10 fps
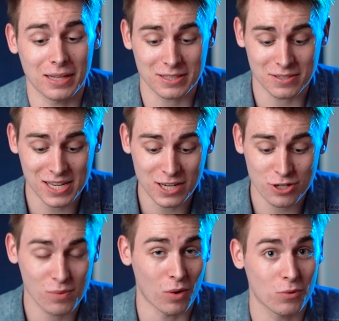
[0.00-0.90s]
I'd like to
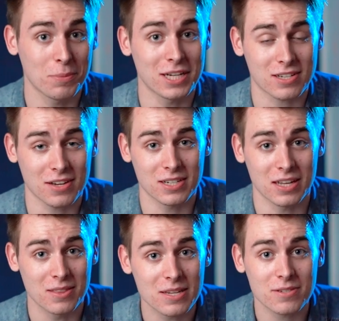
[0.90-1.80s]
teach. One we'll be discussing
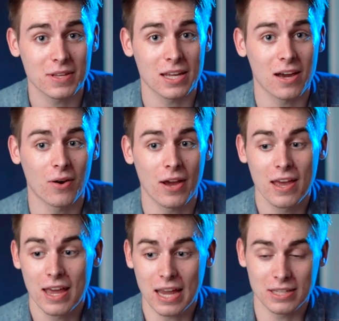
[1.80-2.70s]
in this video,
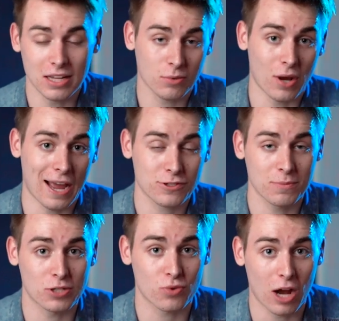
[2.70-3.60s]
and the other will
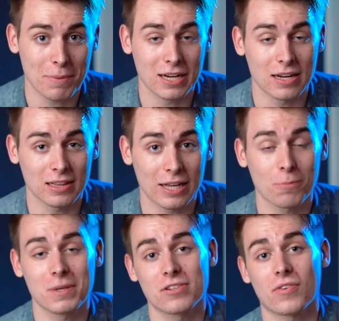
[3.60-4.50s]
actually be dropping in a
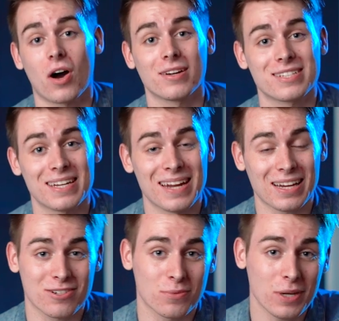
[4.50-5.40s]
later piece of content
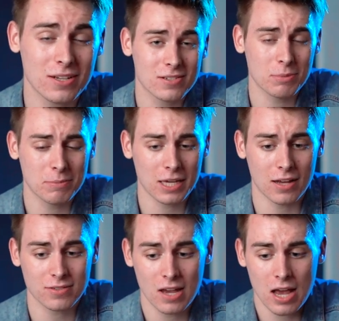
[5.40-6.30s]
next week, simply
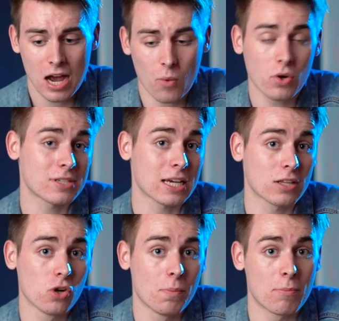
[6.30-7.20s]
because I want to take a
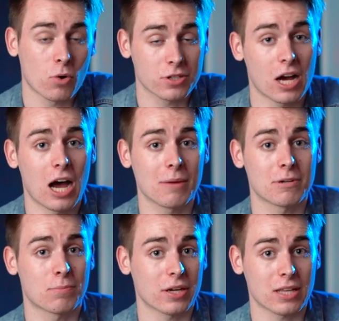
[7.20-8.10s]
little bit more time
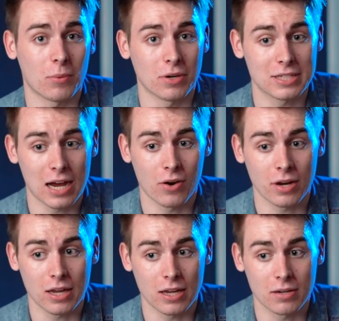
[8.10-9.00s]
to break that one
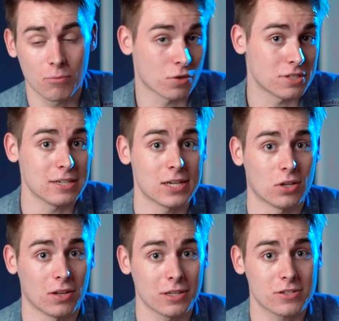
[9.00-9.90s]
down in more
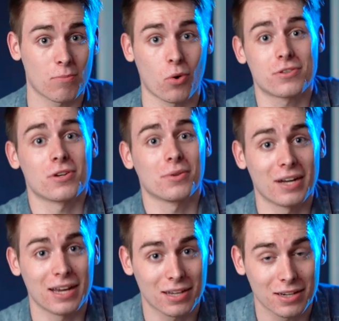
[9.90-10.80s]
detail, at least more so
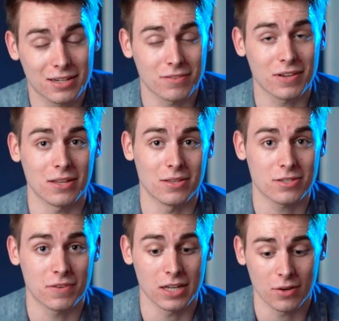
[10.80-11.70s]
than I can convey in
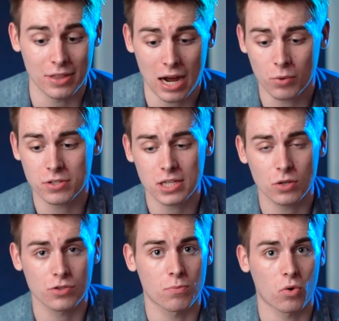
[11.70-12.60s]
this video. And that one
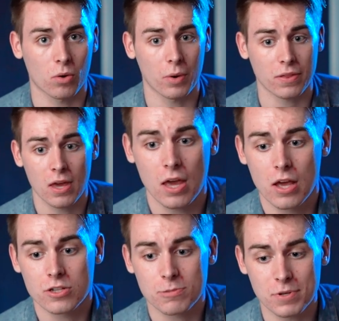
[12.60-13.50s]
deals more with
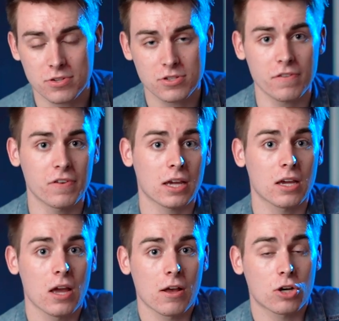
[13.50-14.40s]

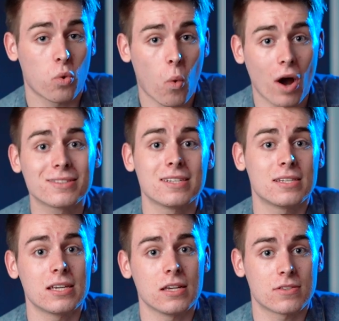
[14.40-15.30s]
specific
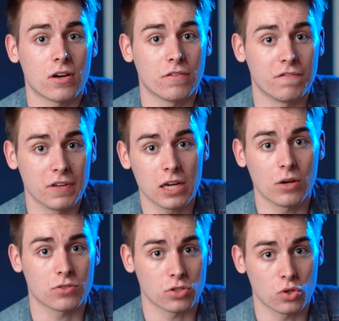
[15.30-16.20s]
quantities of
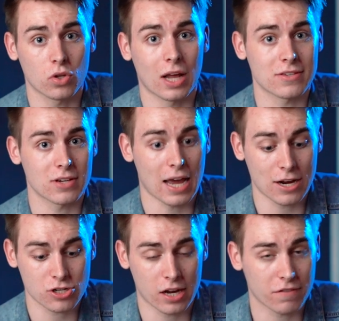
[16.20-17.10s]
videos utilizing a
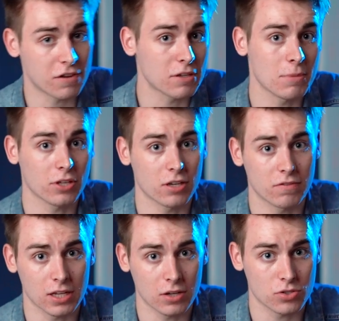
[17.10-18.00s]
hashtag, 50 million
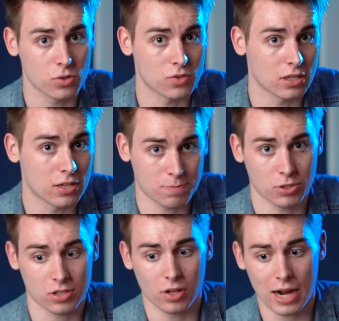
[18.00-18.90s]
videos using this
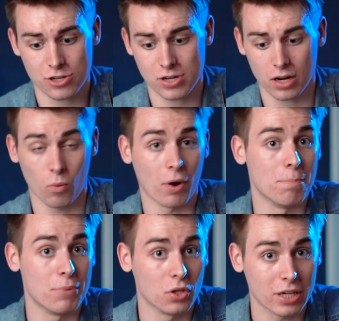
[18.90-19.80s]
particular hashtag or
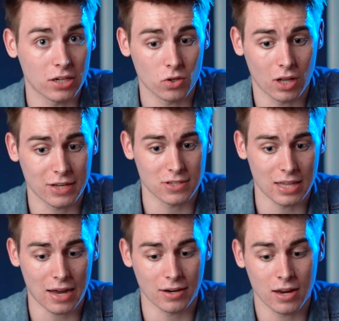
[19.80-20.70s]
1 billion utilizing
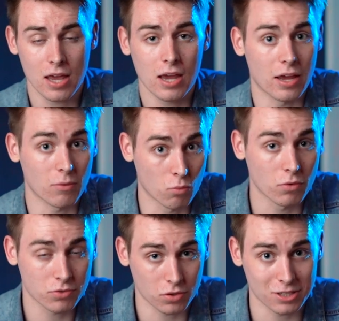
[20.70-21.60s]
that. And
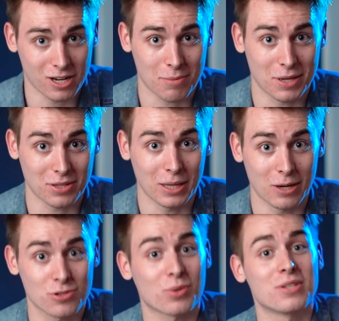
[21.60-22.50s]
we'll certainly talk about that
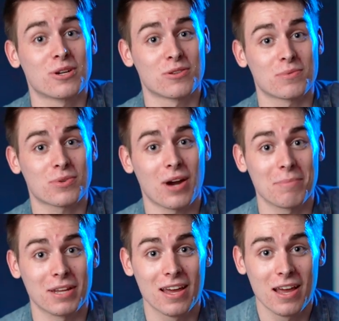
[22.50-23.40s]
later. So consider
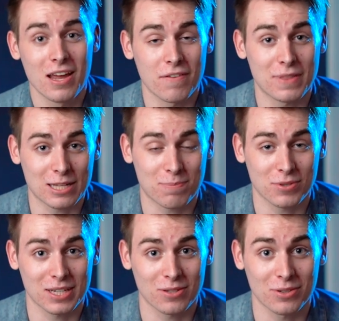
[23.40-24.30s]
subscribing if that's
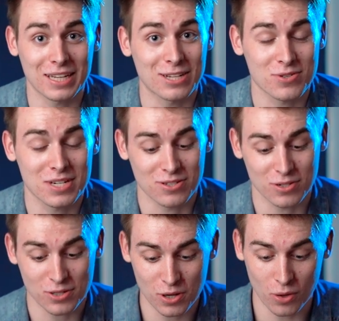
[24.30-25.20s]
particularly interesting
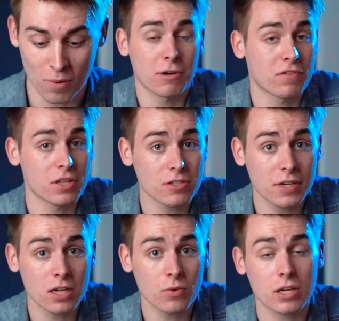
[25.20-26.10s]
to you. But for this
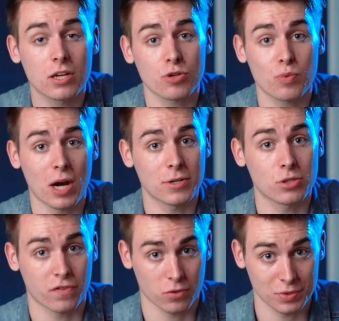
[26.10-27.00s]
video, here's what I would
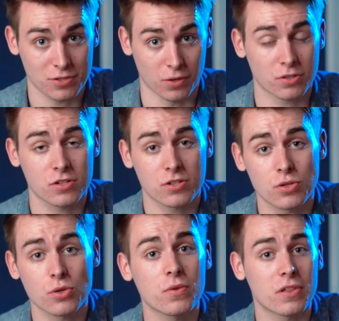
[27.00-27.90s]
do for research.
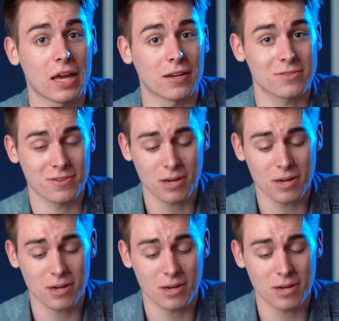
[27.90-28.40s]
Two things.